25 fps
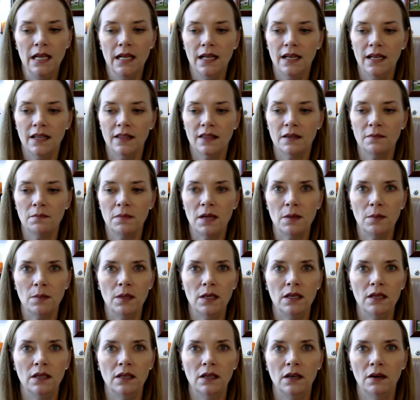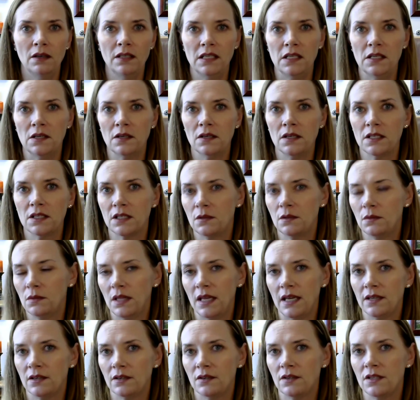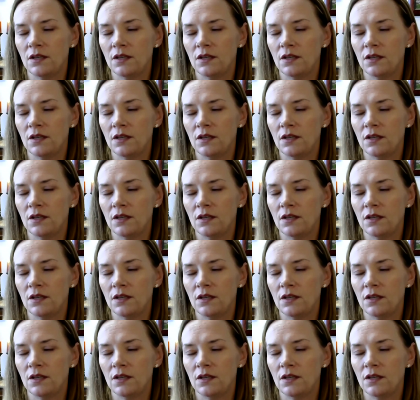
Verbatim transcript: And then maybe a year or two later,